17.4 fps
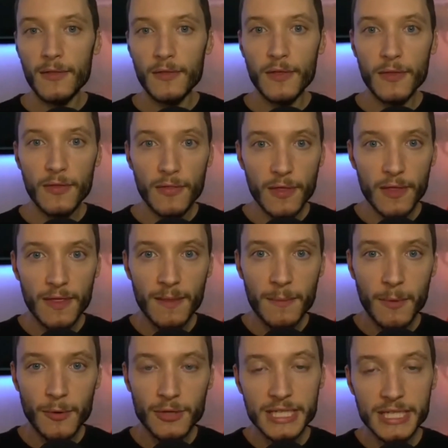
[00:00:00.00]

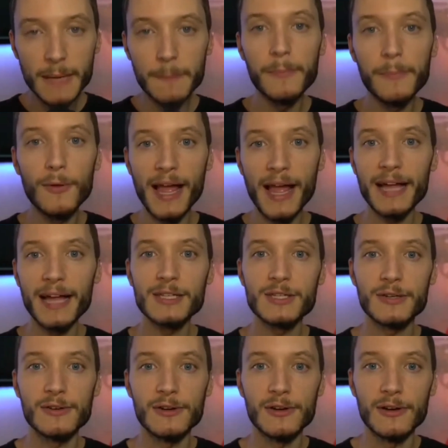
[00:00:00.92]
the most simple
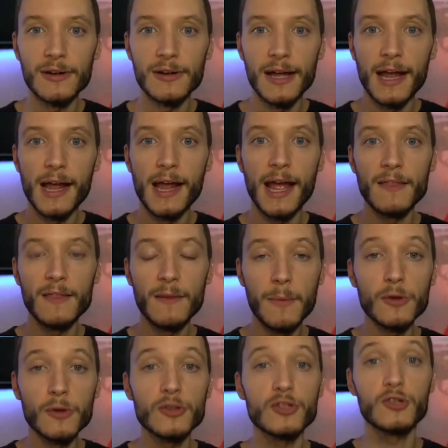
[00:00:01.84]
answer and the
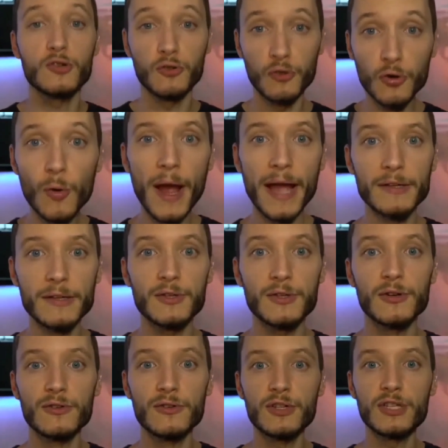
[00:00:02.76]
most true
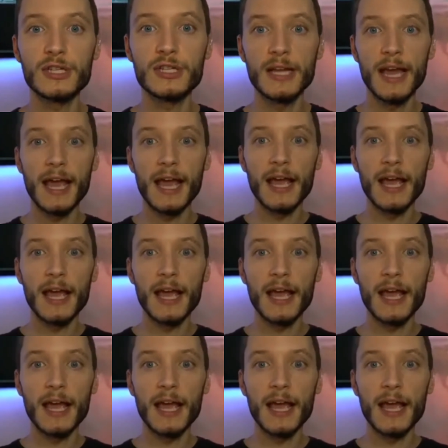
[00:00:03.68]
answer, just